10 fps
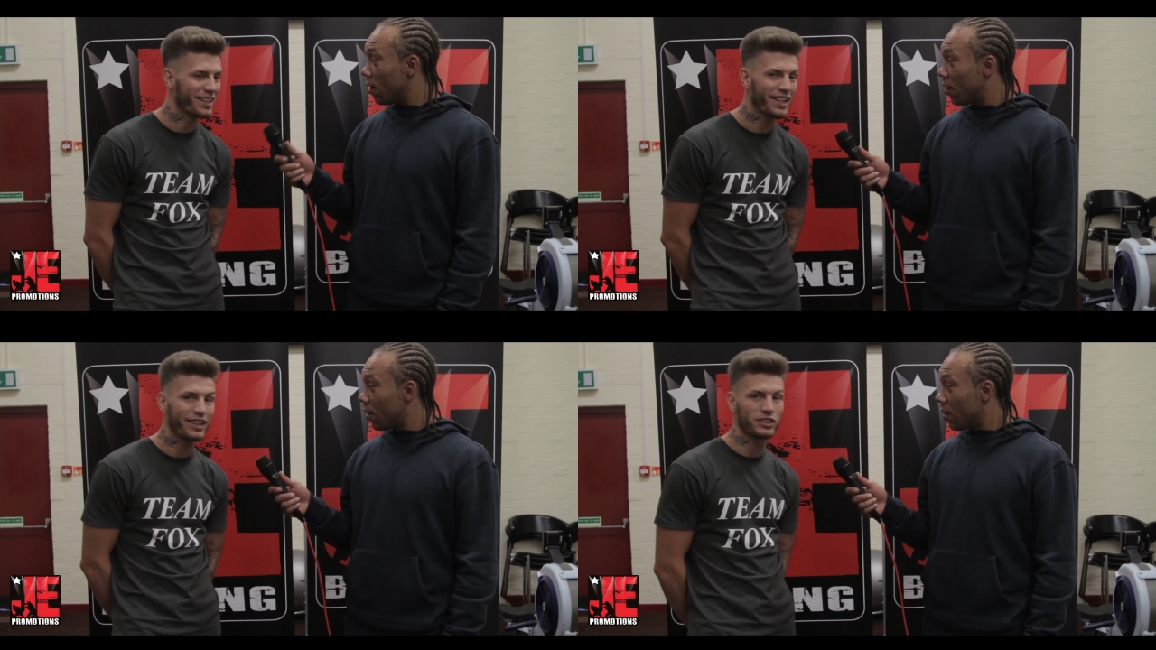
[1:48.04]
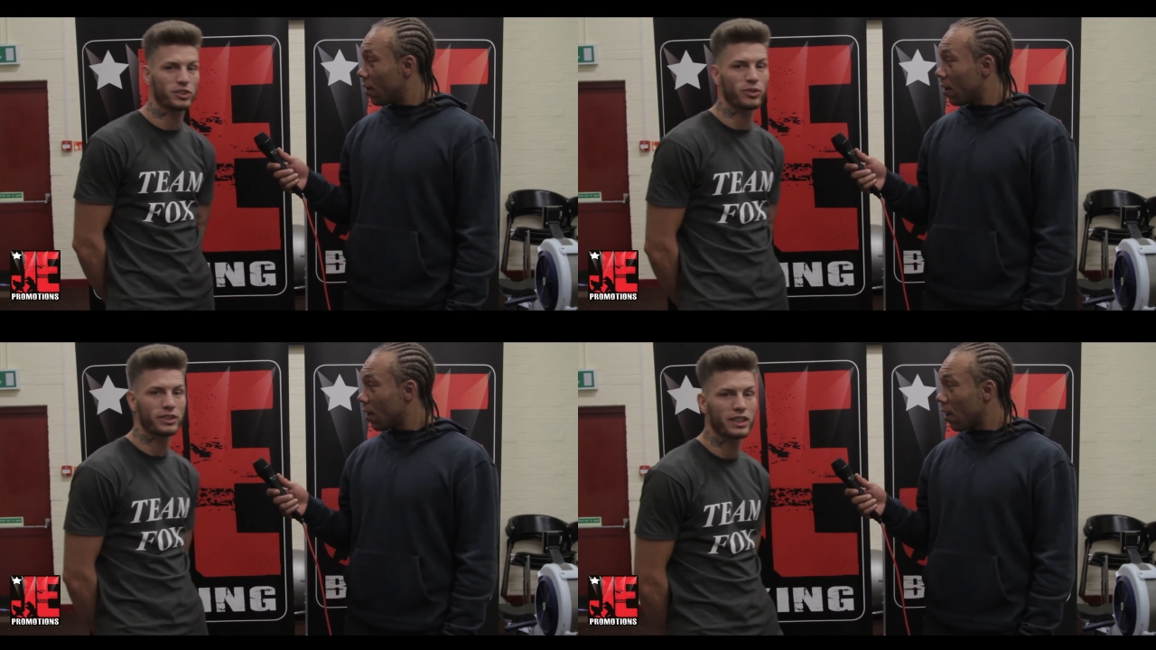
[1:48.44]
Speaker 1: Yeah, yeah.
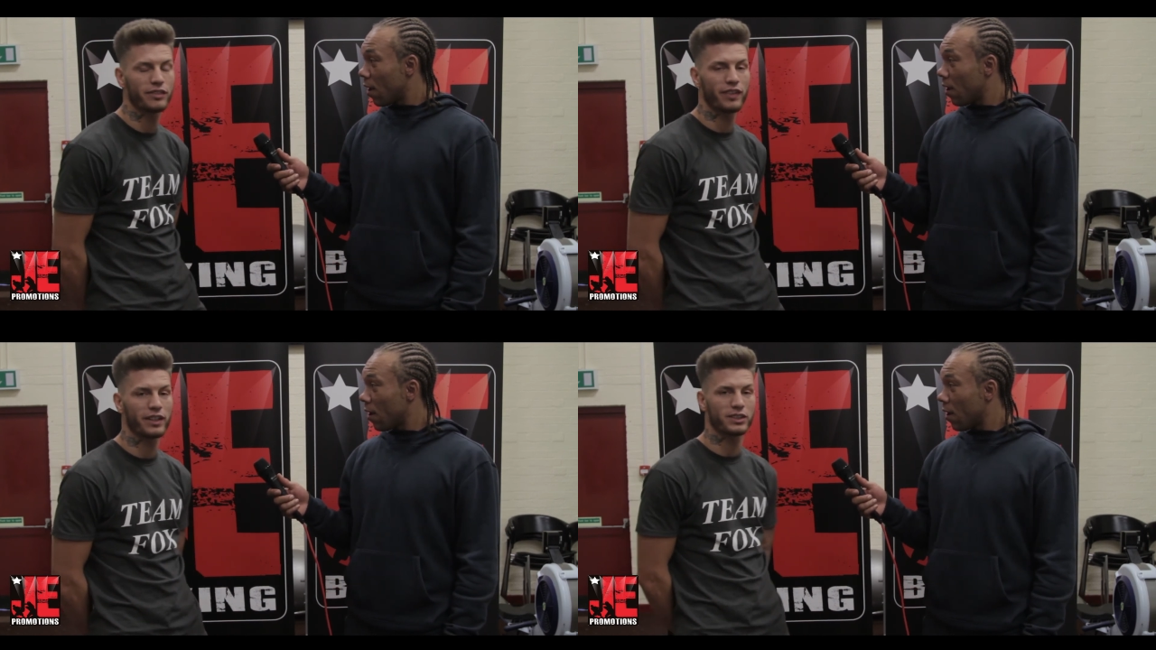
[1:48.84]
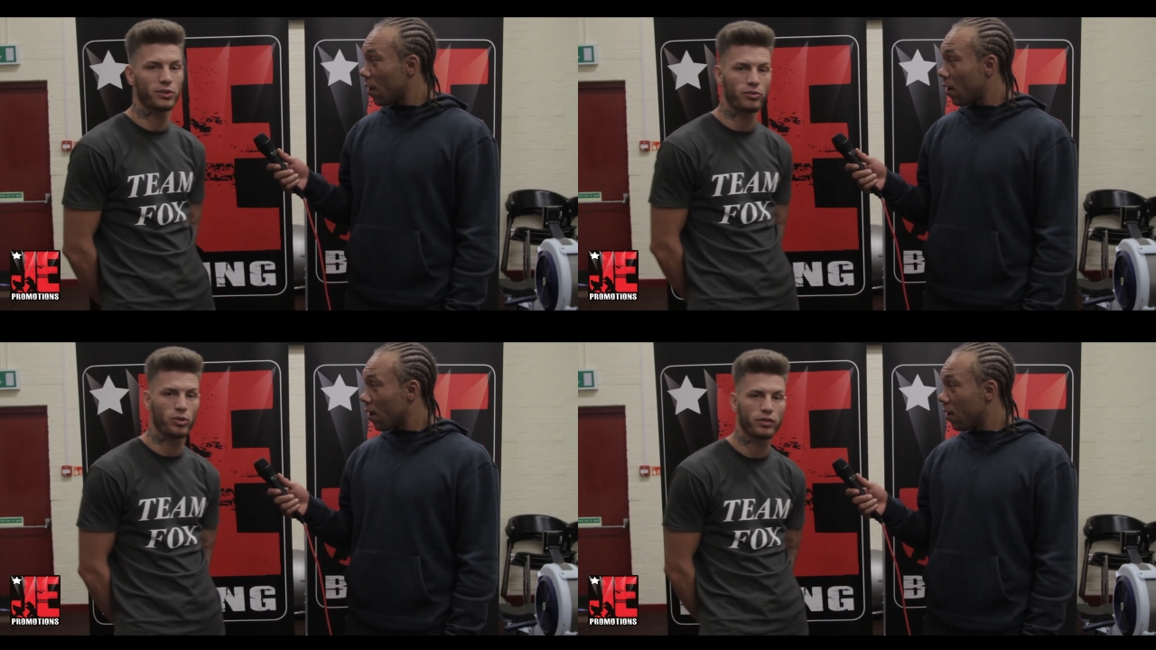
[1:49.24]
Just want to say thanks
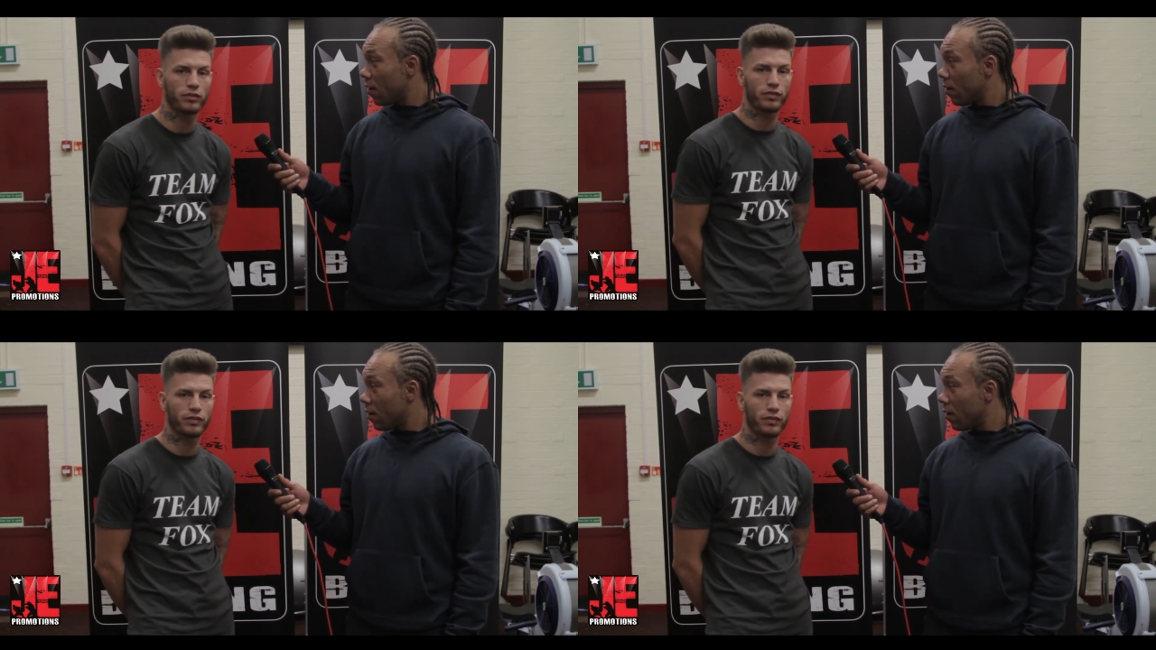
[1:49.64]
to everyone.